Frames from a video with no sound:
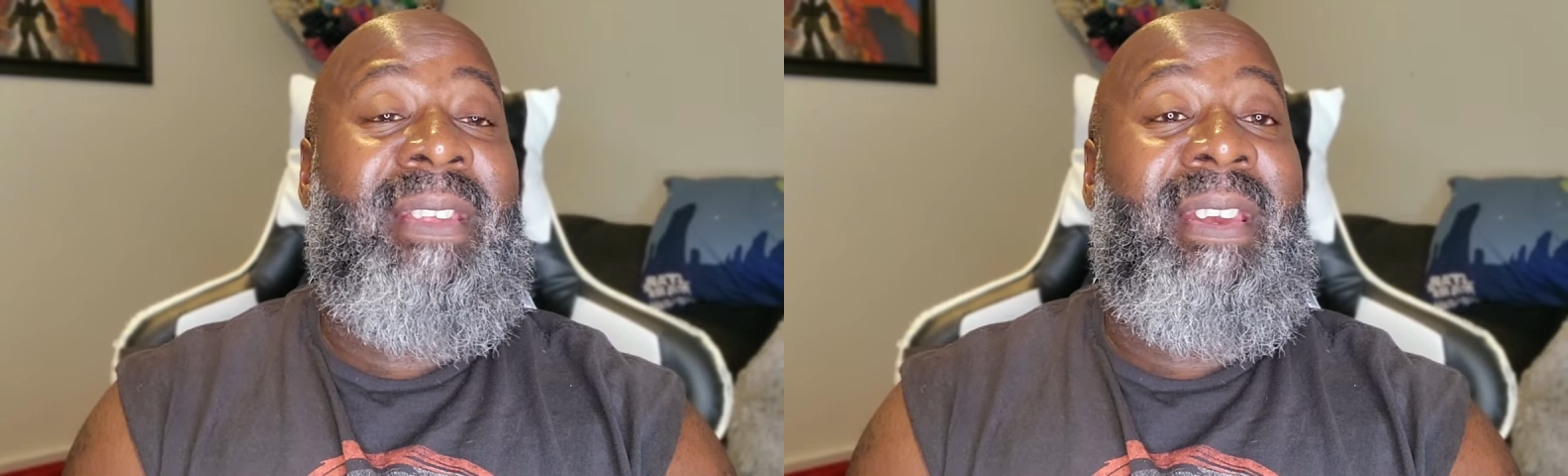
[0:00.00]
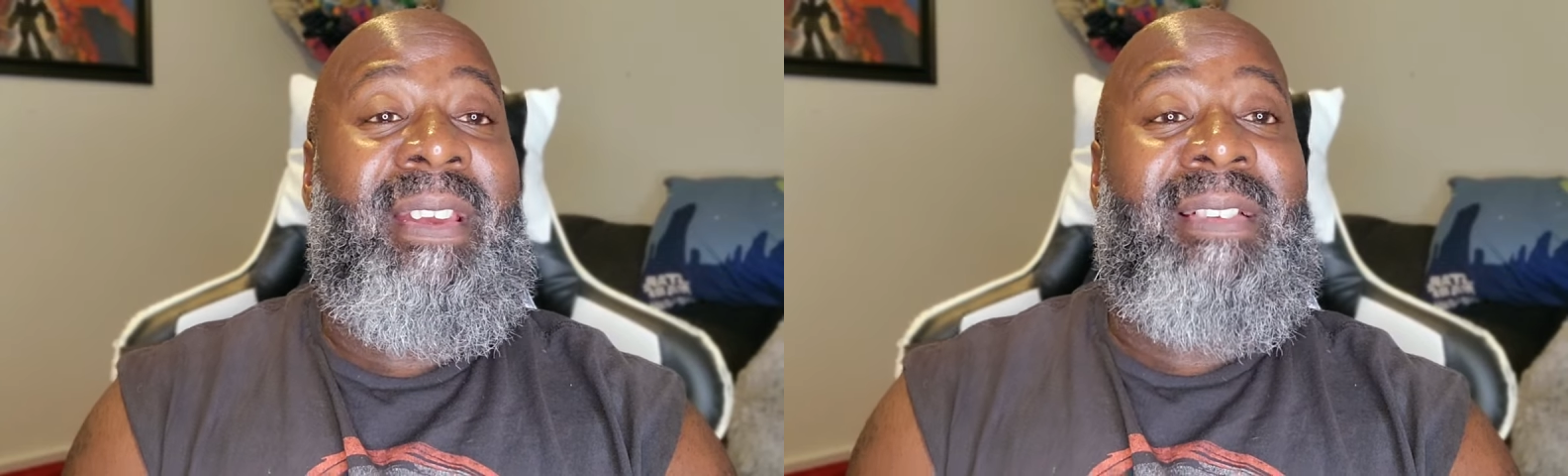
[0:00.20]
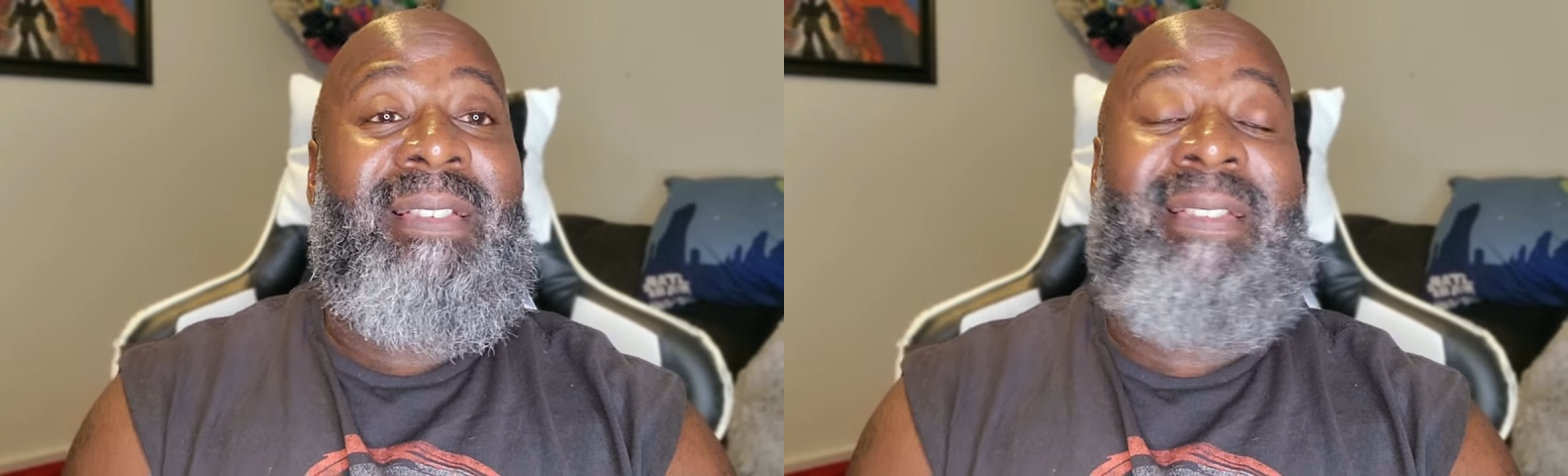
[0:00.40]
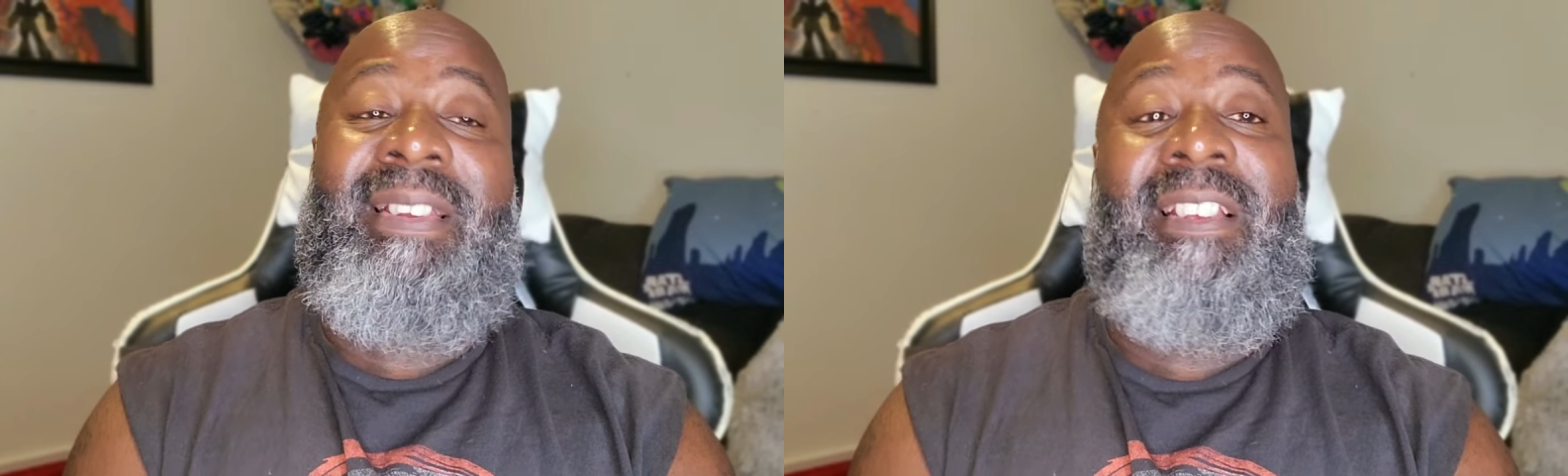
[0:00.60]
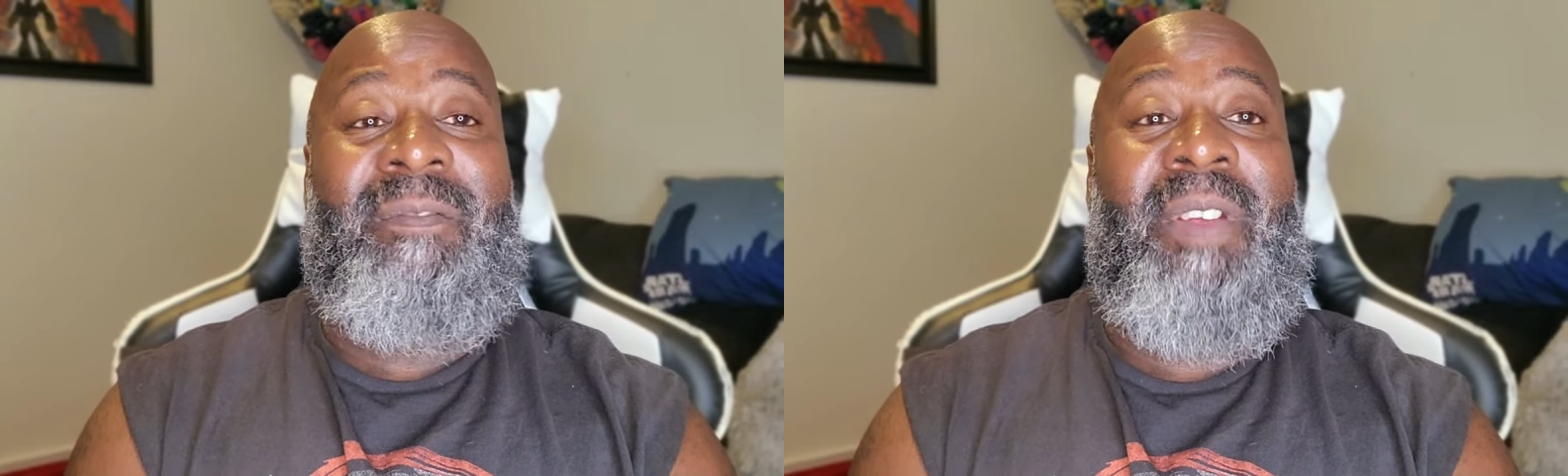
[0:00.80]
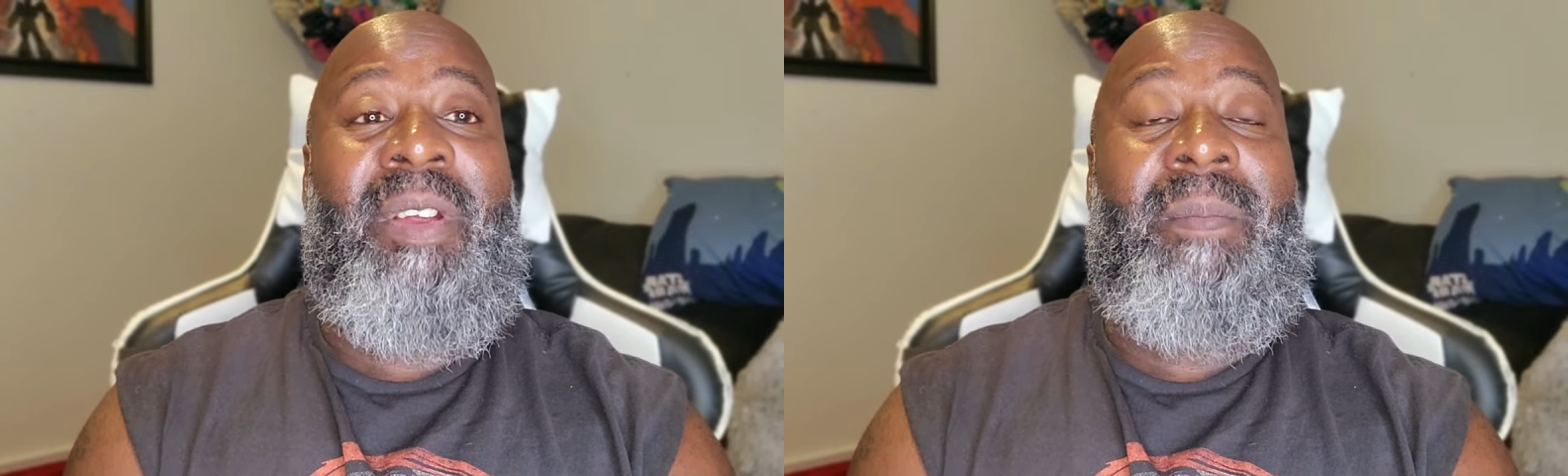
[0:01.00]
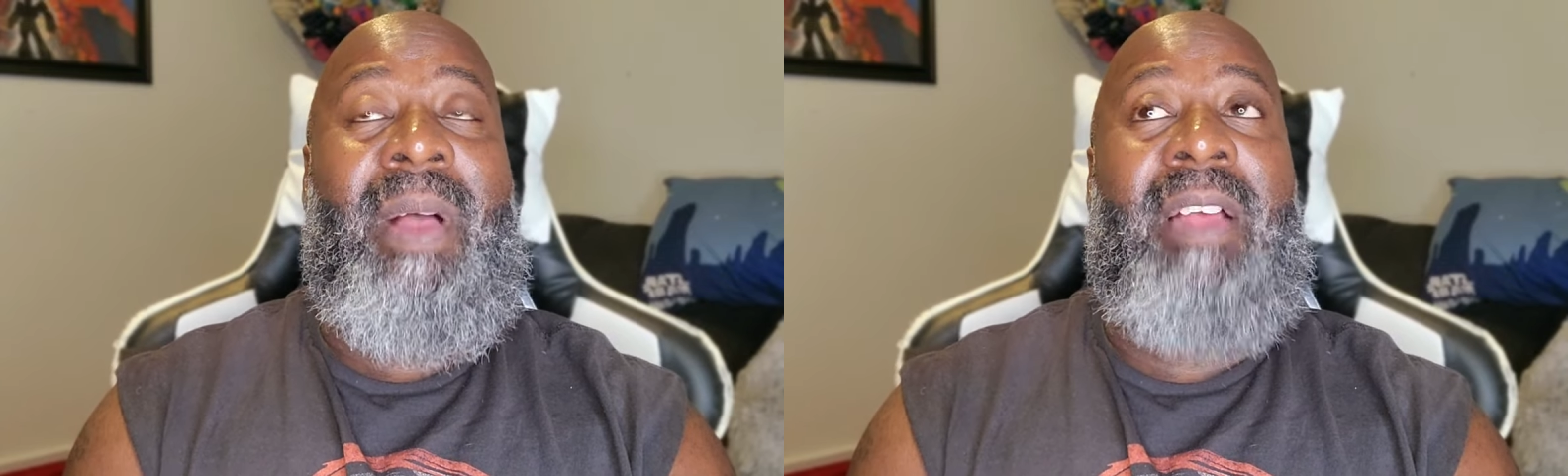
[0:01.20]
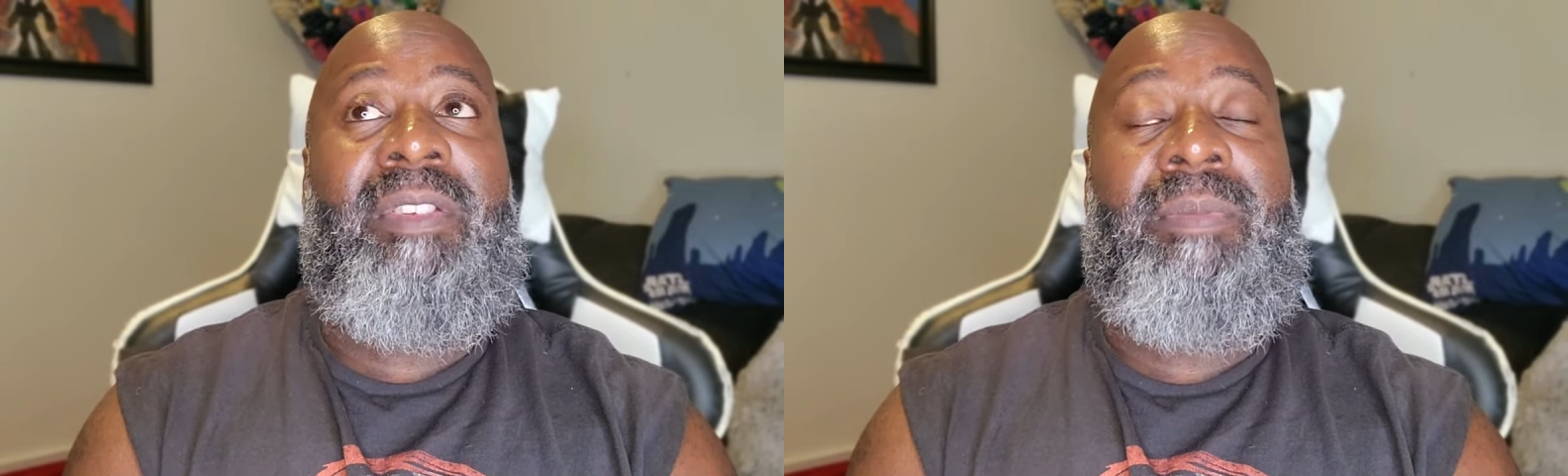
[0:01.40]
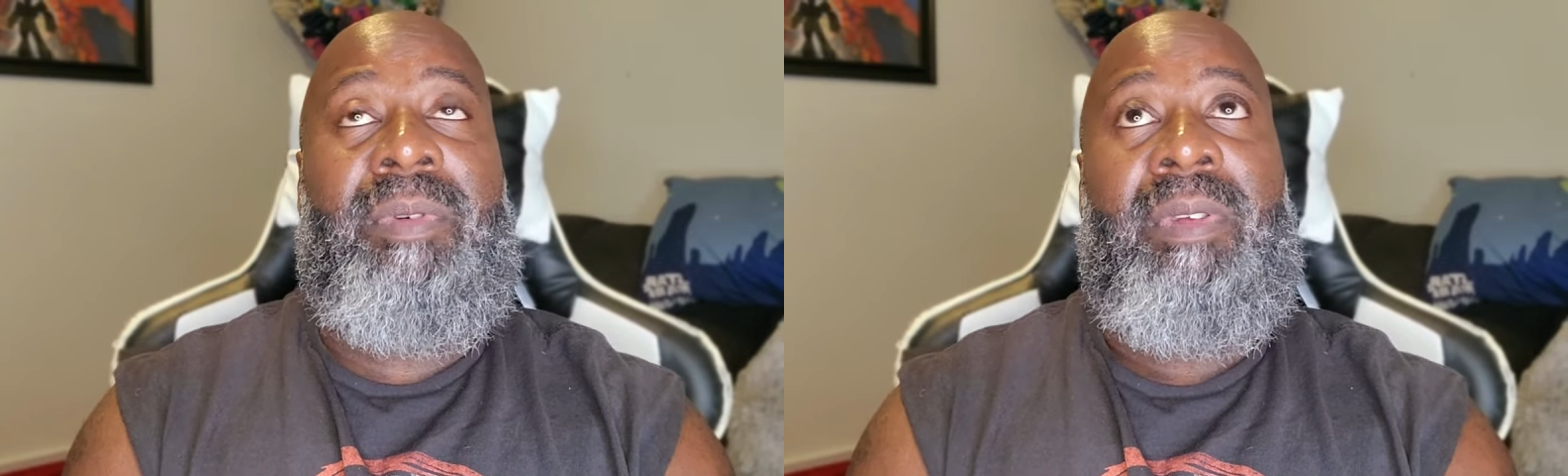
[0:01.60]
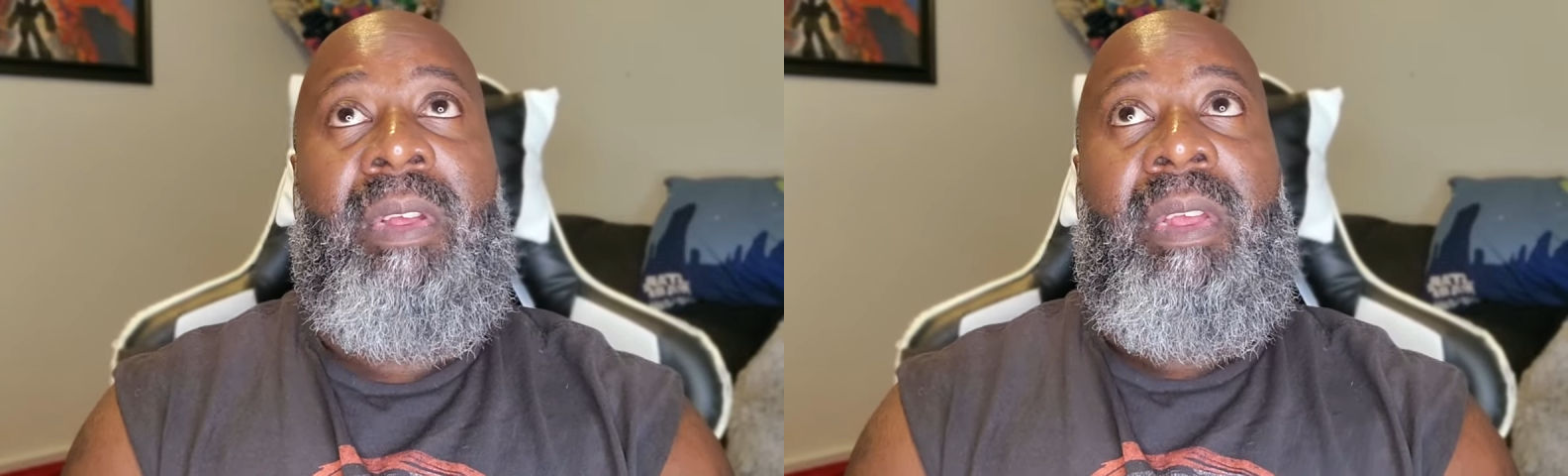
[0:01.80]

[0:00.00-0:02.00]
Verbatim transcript: that he doesn't see is very possible.